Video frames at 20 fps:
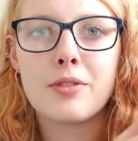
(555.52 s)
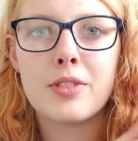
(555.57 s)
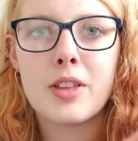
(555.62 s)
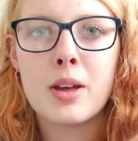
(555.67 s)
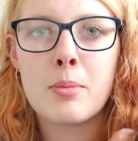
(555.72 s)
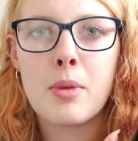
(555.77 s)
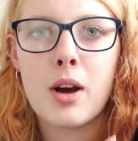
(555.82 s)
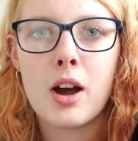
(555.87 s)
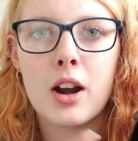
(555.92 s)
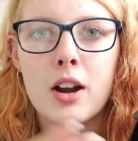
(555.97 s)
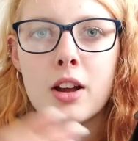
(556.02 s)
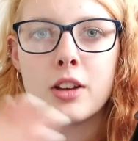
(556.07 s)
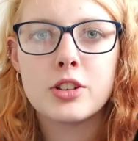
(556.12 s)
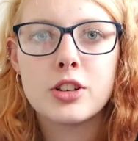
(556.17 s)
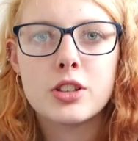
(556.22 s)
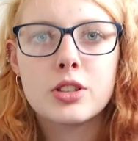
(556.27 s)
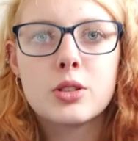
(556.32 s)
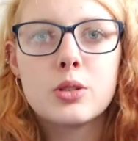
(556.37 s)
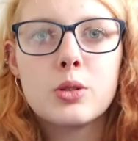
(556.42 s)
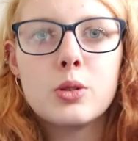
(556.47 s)
love them, and I
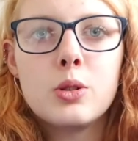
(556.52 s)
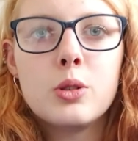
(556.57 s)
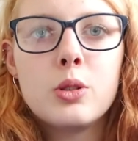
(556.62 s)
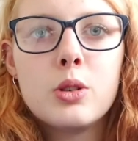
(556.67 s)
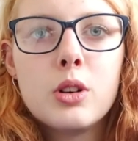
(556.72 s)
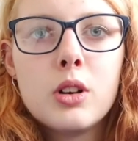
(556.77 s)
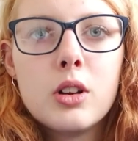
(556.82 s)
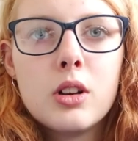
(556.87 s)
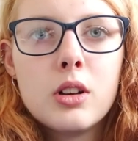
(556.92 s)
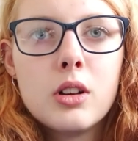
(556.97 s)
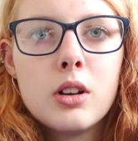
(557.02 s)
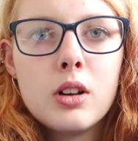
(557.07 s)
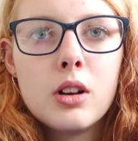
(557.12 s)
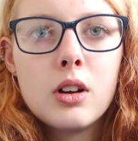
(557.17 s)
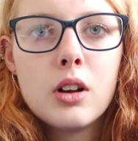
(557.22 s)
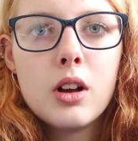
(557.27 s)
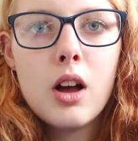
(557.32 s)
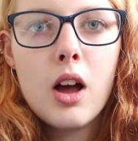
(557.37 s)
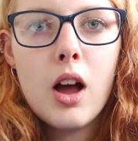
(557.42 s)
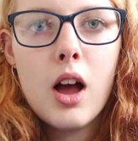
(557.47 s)
just thought,
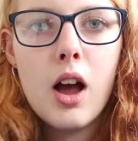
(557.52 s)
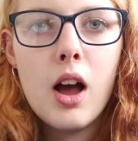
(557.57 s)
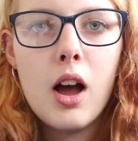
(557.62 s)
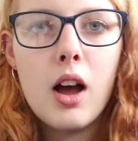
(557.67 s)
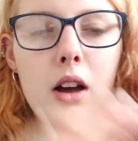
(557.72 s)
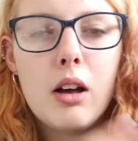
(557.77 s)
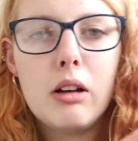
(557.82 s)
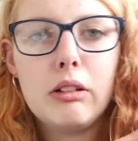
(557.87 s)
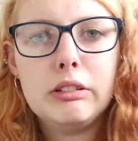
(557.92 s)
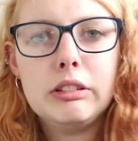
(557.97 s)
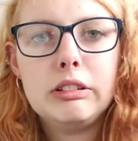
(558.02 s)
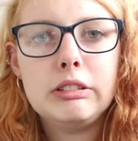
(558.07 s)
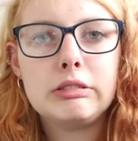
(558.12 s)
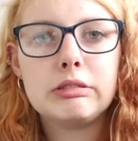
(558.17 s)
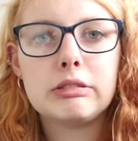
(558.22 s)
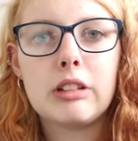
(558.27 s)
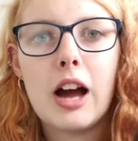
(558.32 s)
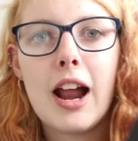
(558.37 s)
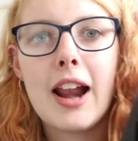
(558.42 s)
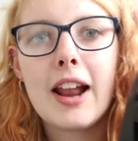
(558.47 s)
oh,
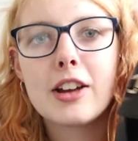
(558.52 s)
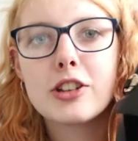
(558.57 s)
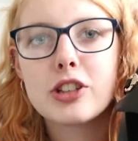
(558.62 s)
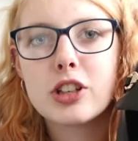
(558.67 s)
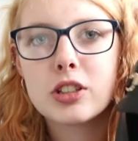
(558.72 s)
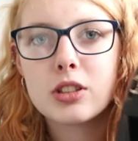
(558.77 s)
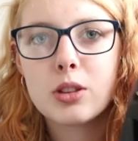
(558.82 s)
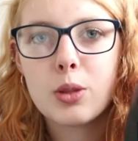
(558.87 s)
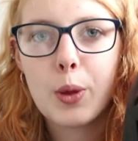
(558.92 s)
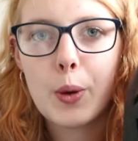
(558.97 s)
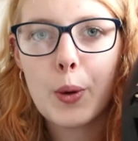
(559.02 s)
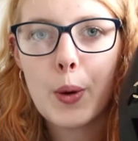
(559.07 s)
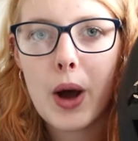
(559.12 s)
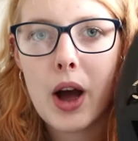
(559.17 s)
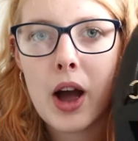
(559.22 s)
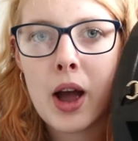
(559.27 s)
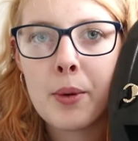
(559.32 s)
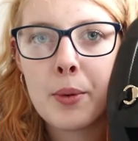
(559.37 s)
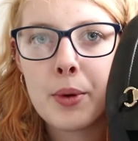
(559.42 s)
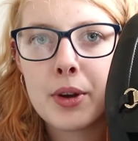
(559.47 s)
and I just thought
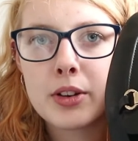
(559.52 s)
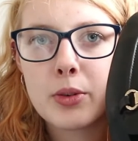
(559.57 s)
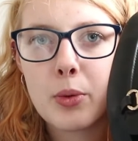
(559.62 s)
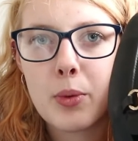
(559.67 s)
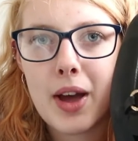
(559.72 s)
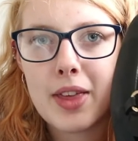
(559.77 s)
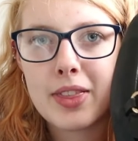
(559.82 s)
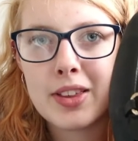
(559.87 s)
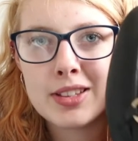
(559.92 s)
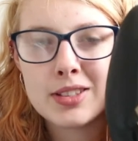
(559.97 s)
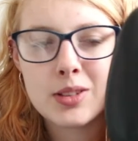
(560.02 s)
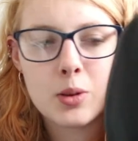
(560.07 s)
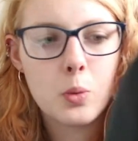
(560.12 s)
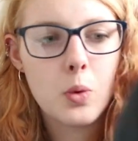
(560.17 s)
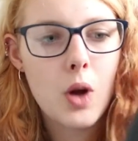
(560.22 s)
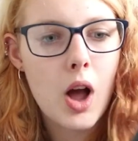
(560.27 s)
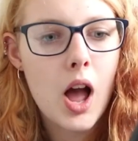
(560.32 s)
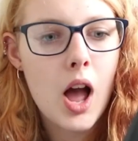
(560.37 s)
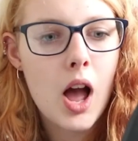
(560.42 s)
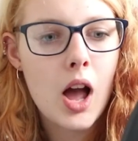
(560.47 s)
I would wear these to
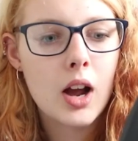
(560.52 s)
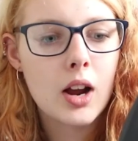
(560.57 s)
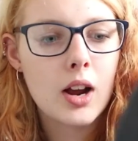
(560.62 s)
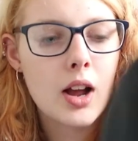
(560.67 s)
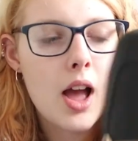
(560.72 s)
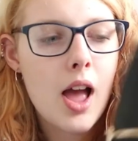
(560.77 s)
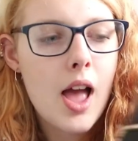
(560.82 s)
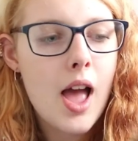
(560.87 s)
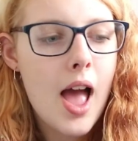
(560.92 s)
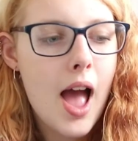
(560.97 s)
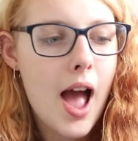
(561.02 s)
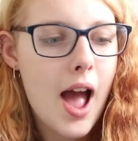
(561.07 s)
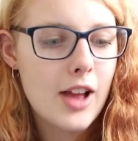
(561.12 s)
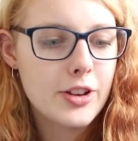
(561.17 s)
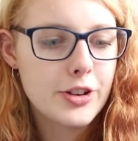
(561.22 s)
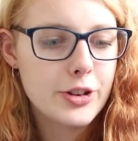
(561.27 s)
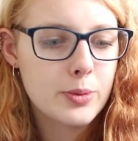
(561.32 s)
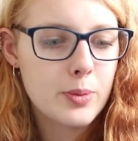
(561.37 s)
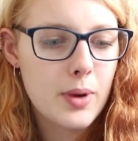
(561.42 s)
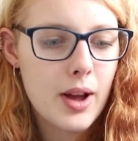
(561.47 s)
work
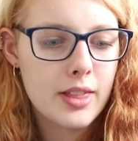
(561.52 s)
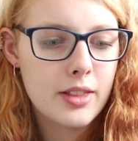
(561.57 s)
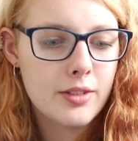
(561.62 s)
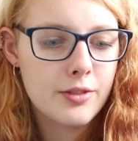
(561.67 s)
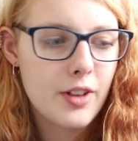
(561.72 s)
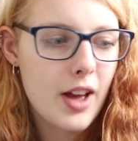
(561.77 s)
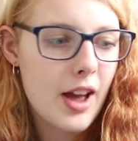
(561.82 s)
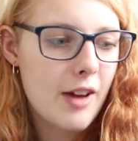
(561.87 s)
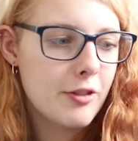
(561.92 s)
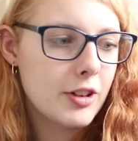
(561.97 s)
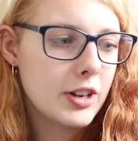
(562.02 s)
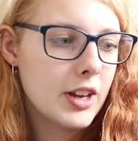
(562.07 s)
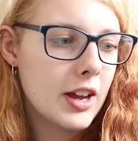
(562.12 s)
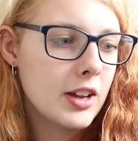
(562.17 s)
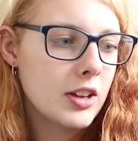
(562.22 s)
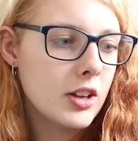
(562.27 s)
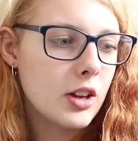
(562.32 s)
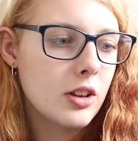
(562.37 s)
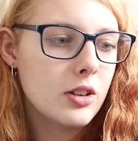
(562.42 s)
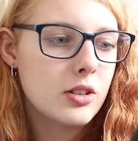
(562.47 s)
and just wear them for
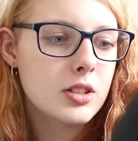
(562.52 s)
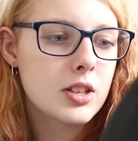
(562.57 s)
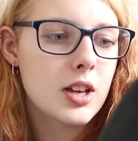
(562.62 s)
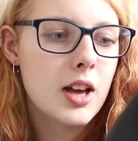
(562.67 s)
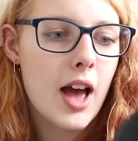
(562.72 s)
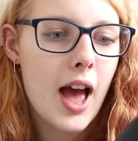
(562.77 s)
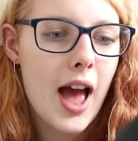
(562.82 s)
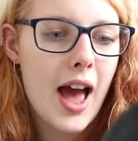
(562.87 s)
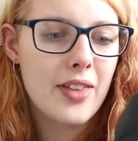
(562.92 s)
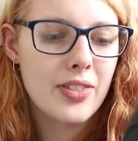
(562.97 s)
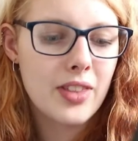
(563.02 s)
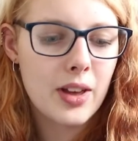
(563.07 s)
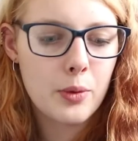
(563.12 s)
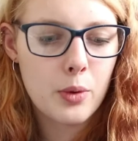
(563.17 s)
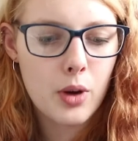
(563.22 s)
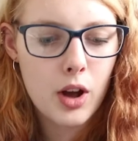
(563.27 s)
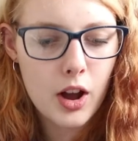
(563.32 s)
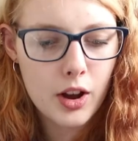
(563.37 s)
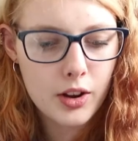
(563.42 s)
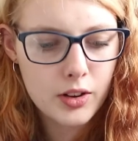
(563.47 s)
everyday use. And they
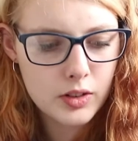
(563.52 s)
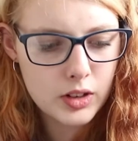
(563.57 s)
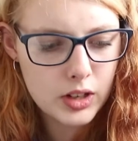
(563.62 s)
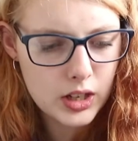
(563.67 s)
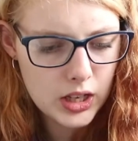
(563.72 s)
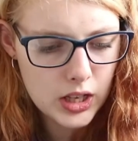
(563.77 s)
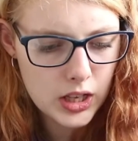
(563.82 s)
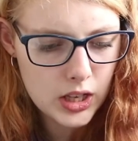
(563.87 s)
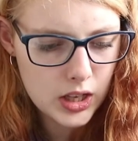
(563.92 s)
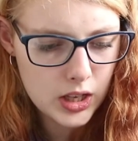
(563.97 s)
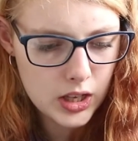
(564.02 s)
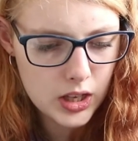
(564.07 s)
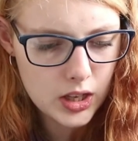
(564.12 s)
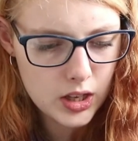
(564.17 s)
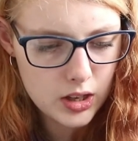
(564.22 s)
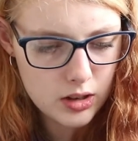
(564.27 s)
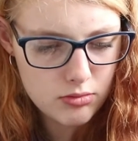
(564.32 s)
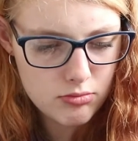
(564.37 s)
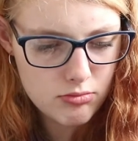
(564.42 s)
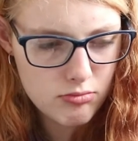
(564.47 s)
were
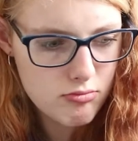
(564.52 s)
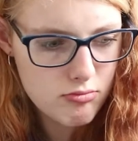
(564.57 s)
only,